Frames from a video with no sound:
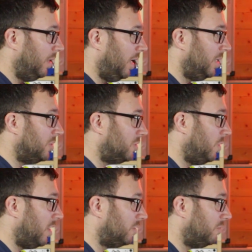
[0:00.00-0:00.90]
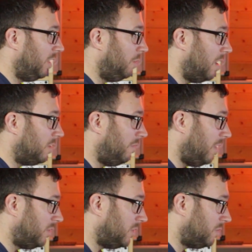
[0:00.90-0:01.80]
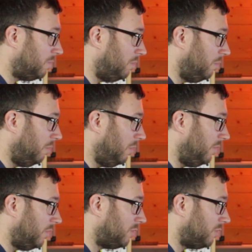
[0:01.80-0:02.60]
It just worked really well. If I just move the